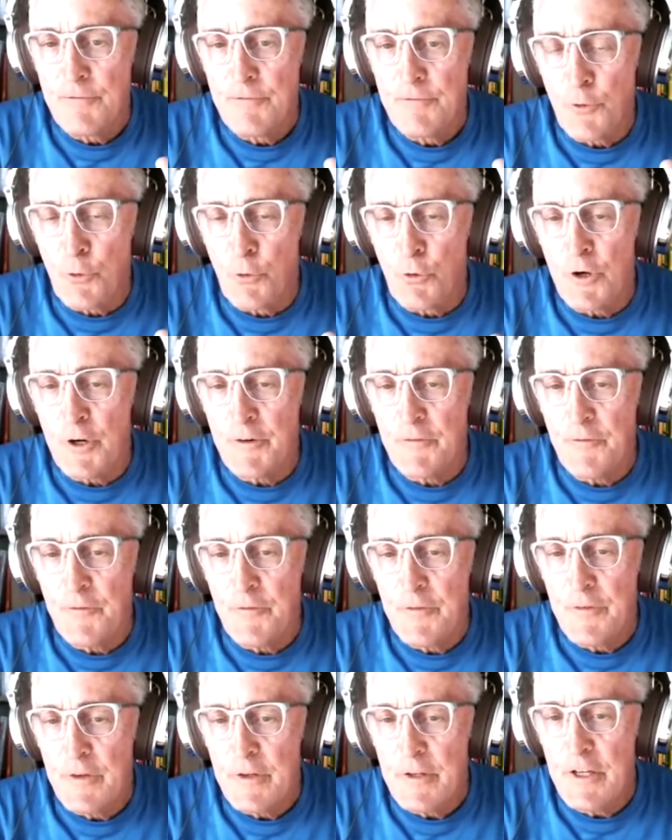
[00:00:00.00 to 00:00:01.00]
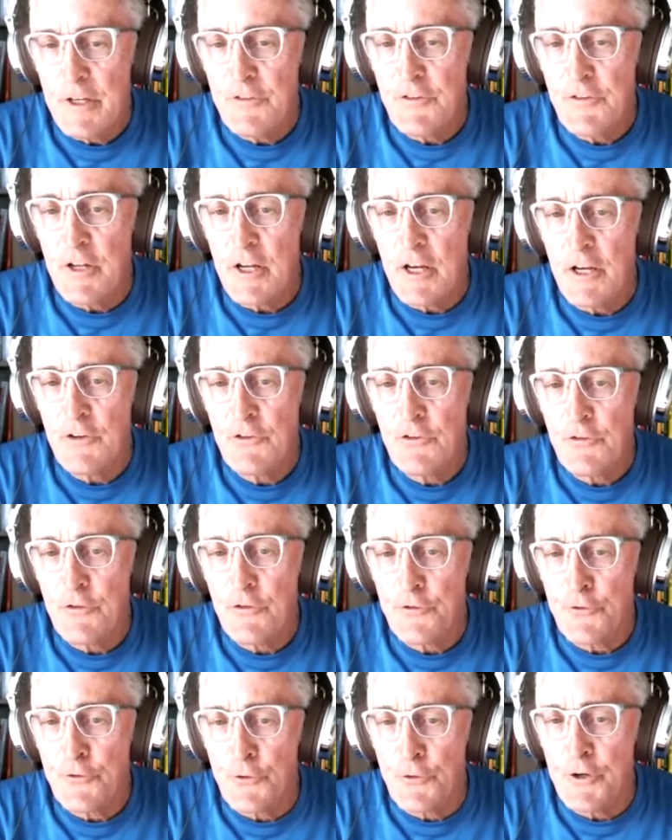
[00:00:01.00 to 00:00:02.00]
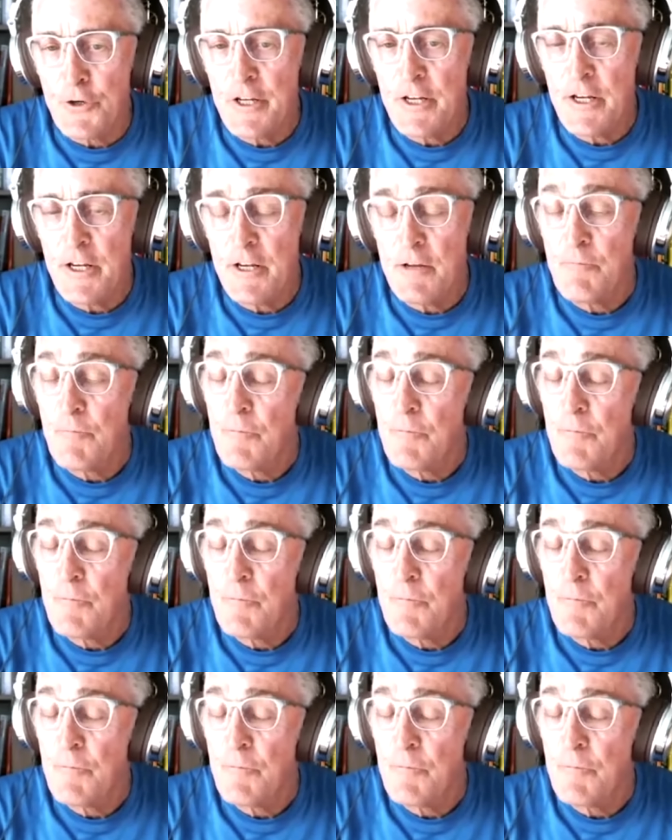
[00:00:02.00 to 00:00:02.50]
four yeah. easy days, three